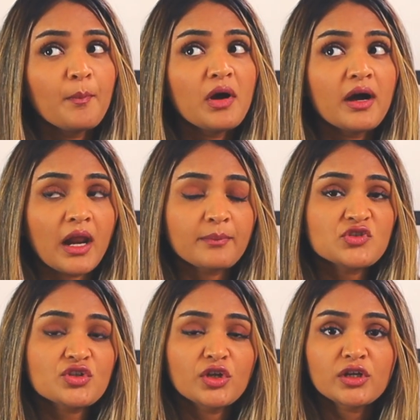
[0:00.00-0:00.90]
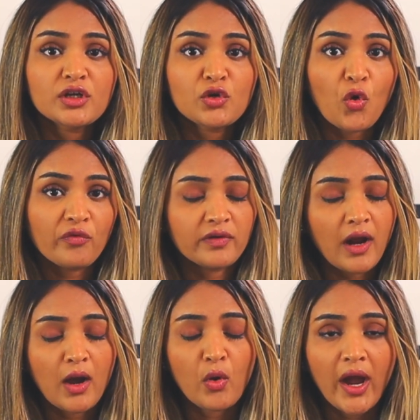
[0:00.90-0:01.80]
but I'm just gonna go over
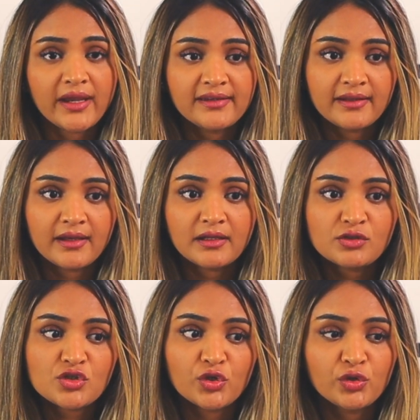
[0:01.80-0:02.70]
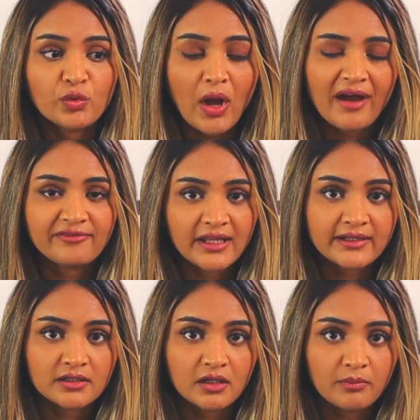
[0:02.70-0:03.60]
how I did it so you have
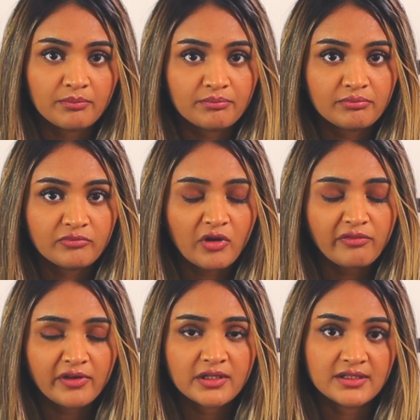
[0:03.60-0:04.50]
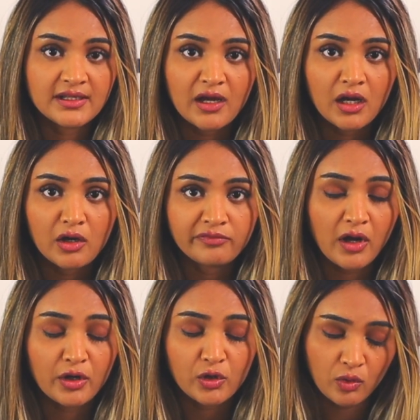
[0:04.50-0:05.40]
like a rough idea of
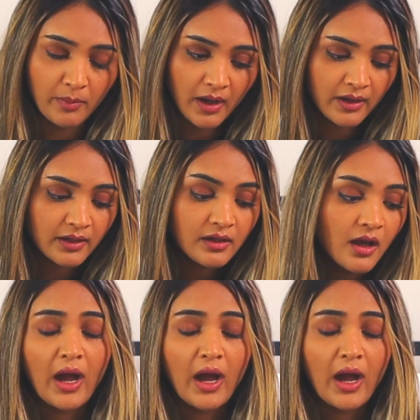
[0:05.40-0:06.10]
how to go about it.